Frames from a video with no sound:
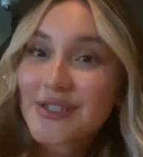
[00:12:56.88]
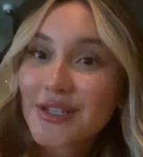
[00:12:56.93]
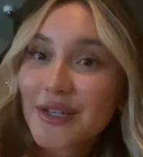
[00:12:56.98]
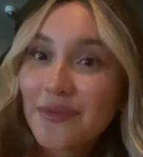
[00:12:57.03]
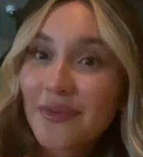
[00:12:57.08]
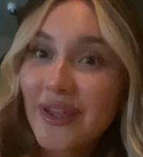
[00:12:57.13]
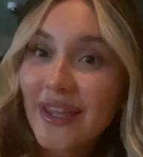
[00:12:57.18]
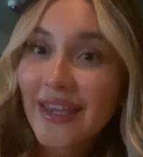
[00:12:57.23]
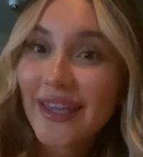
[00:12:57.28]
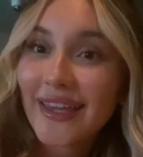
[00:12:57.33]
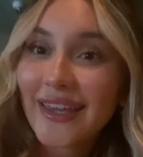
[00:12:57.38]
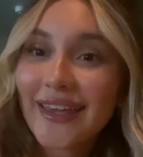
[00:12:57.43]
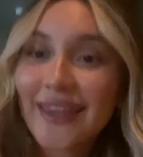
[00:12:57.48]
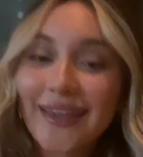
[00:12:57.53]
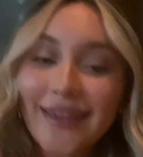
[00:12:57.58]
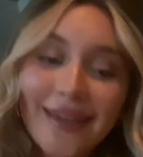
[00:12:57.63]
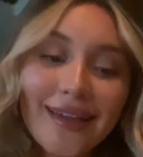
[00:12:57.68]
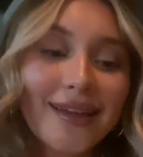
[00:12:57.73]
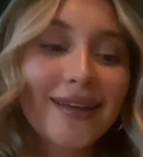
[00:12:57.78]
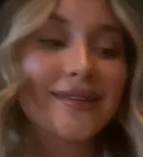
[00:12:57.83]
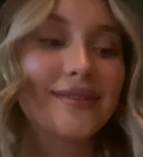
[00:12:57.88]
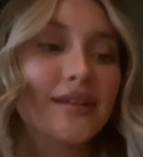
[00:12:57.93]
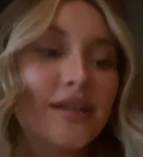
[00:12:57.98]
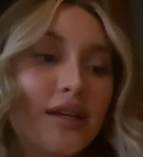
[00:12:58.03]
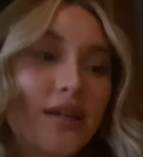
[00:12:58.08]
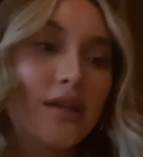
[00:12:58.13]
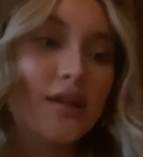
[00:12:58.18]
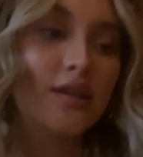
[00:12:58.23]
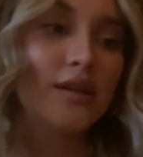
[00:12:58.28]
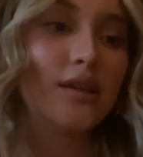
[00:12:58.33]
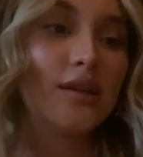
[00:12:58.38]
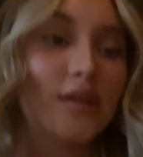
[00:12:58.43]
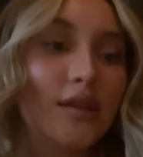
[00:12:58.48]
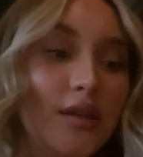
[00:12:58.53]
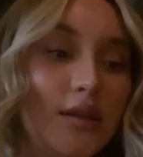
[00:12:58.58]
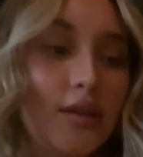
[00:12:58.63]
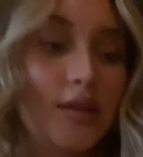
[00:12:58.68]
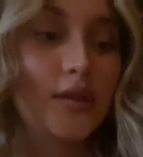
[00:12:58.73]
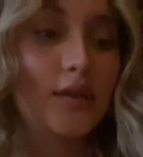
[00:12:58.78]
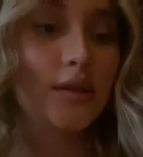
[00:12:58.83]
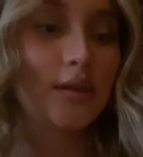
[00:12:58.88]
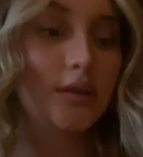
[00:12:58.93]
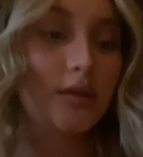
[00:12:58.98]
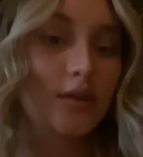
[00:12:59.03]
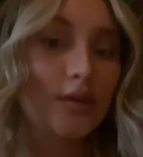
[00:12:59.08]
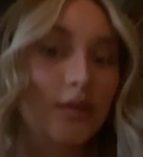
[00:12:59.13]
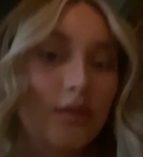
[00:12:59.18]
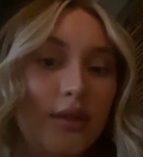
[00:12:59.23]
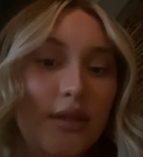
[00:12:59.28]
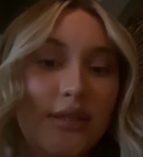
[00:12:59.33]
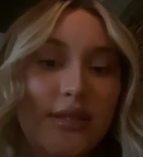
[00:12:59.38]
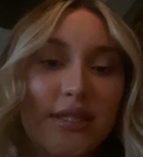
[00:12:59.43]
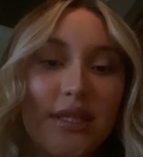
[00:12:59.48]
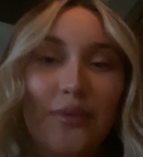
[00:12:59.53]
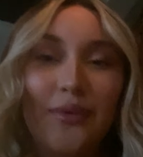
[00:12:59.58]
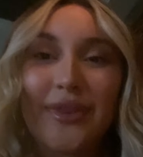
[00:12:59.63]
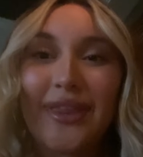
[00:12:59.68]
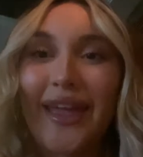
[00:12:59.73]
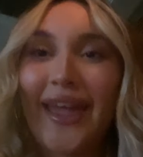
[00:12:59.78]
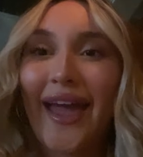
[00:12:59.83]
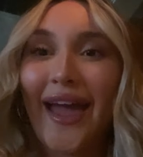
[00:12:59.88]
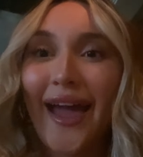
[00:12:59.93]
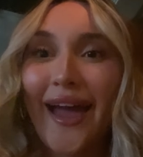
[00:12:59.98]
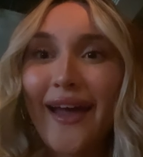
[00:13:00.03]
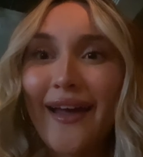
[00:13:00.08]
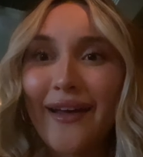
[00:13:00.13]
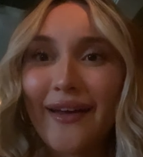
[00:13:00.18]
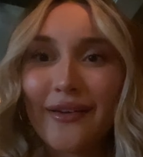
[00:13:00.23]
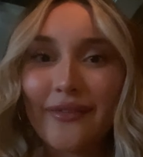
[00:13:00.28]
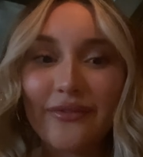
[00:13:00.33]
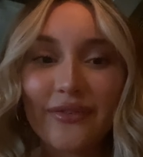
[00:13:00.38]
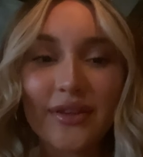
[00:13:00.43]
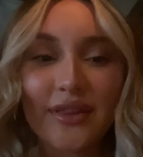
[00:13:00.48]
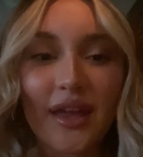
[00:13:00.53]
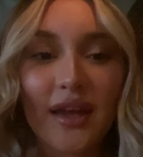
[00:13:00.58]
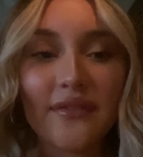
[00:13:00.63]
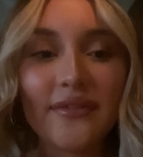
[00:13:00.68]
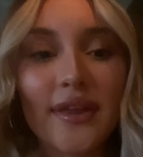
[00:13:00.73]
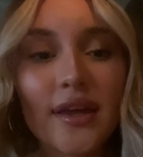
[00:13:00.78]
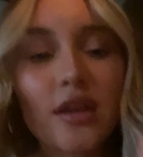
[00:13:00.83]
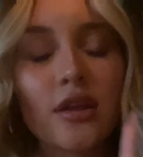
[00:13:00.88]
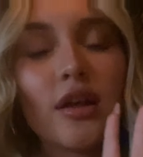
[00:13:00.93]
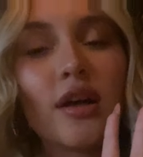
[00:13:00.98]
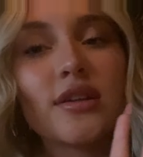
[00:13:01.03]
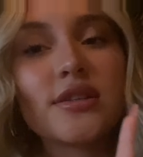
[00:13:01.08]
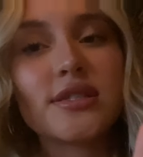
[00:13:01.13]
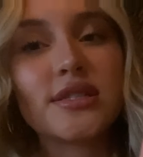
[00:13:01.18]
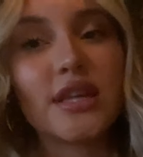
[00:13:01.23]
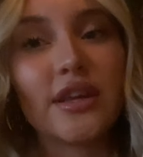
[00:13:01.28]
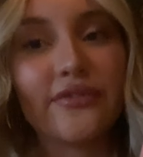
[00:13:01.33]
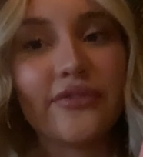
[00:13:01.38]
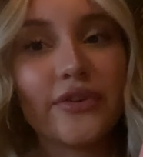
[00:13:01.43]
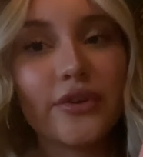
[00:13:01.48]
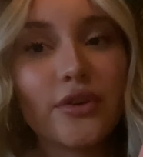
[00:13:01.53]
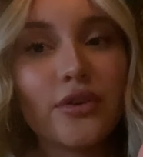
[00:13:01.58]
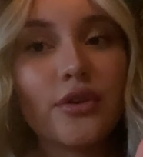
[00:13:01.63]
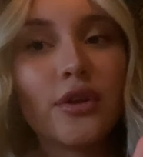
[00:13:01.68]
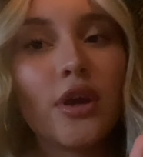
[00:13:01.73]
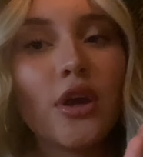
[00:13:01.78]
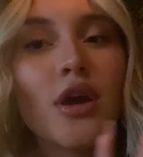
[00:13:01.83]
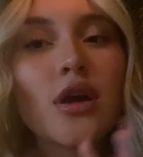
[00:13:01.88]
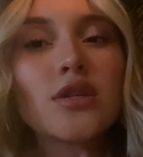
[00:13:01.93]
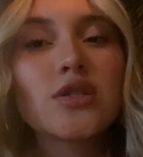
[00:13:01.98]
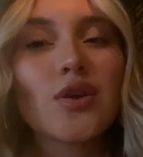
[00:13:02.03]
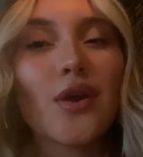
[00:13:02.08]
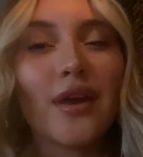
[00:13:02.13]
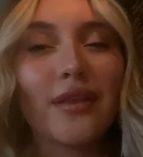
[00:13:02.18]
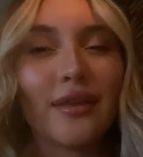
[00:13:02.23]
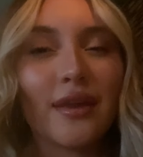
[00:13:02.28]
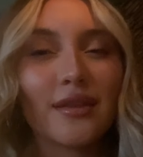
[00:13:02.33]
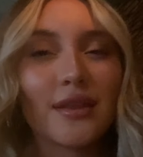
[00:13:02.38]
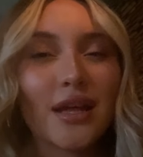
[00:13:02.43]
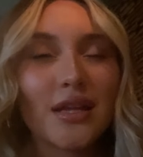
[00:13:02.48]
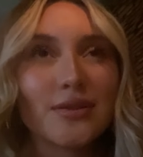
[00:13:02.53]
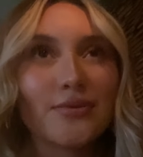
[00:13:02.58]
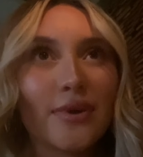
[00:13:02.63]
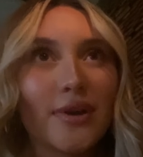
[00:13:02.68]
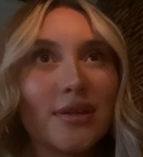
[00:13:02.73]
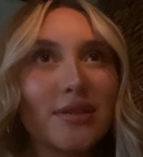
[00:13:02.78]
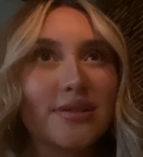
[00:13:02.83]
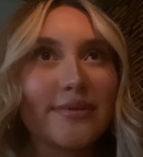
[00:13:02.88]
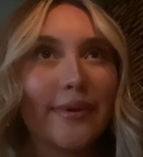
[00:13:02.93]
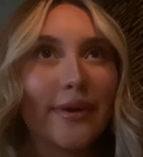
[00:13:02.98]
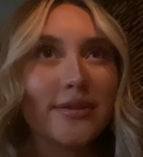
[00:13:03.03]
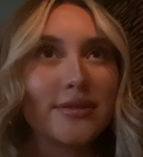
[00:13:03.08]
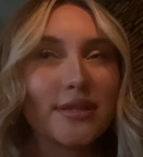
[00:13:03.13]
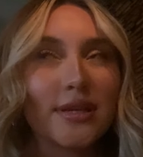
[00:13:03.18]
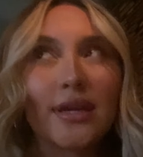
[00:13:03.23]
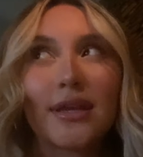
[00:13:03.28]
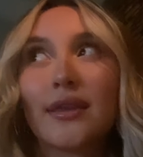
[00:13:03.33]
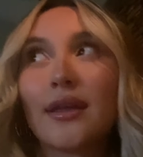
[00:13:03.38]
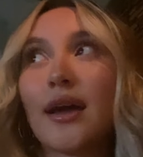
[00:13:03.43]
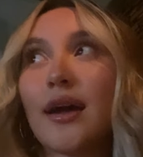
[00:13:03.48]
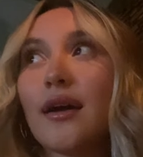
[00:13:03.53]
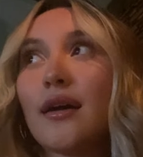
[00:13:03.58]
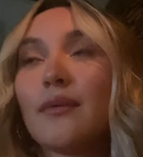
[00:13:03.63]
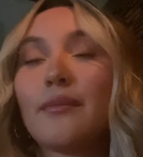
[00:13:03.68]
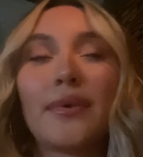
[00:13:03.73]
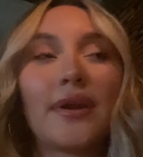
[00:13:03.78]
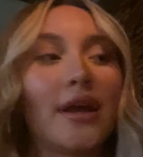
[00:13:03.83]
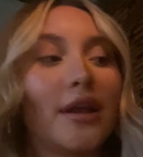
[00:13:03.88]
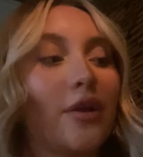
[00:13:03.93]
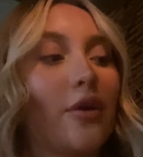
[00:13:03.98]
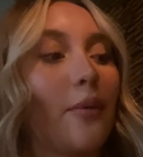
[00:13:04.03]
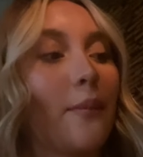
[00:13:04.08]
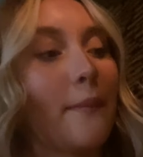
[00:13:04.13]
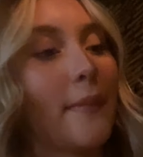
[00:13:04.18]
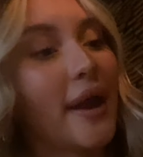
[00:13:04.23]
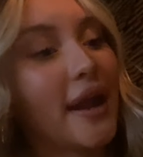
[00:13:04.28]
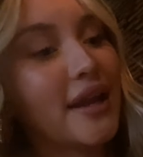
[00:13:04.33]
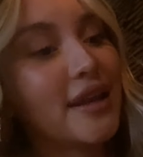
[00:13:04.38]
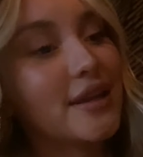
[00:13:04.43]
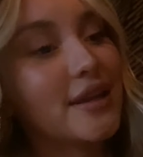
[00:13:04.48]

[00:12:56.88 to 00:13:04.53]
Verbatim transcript: doing see what they have. They have like a lot of seafood, so I think that's why it smells like that, but I don't mind